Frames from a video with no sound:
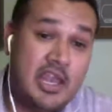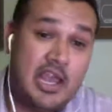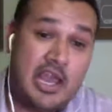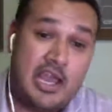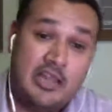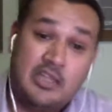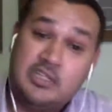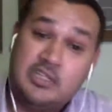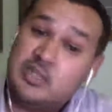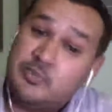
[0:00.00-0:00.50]

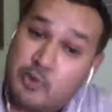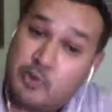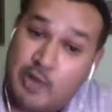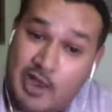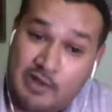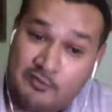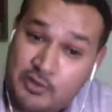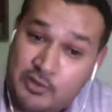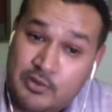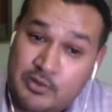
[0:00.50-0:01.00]
I looked up
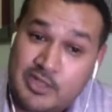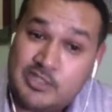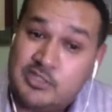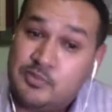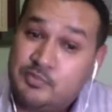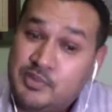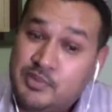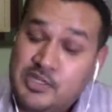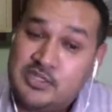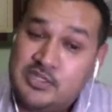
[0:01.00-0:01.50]
quite a few
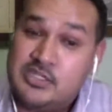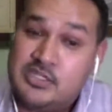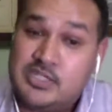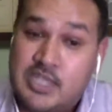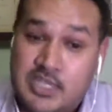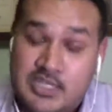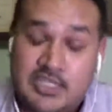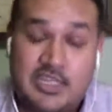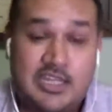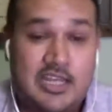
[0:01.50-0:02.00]
recipes,
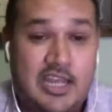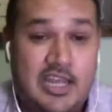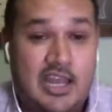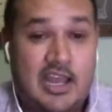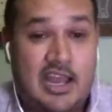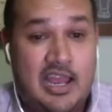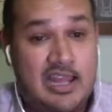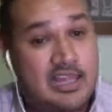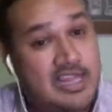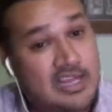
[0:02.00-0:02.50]
and then
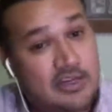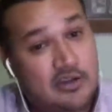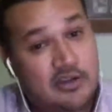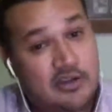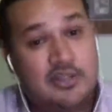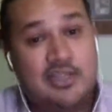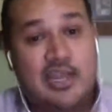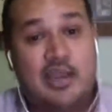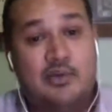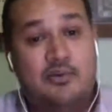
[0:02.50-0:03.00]
I landed
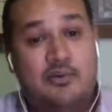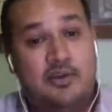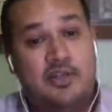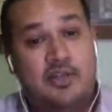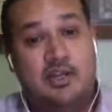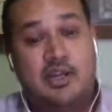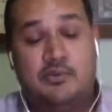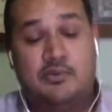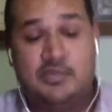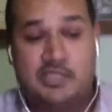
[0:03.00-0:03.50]
on that one,
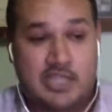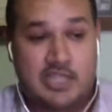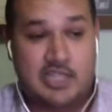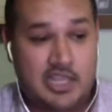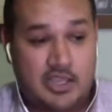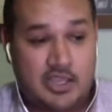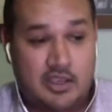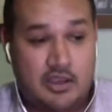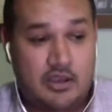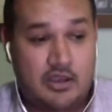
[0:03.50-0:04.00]
and I was
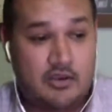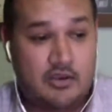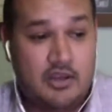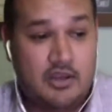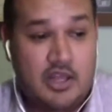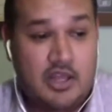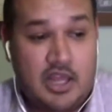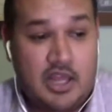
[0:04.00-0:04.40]
like, yo,